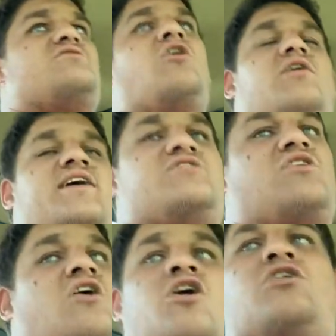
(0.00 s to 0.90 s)

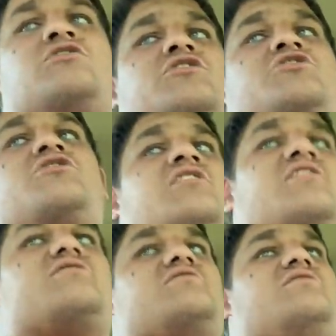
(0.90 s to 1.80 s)
hard on the
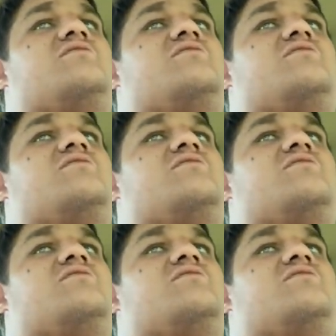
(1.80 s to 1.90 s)
trucks.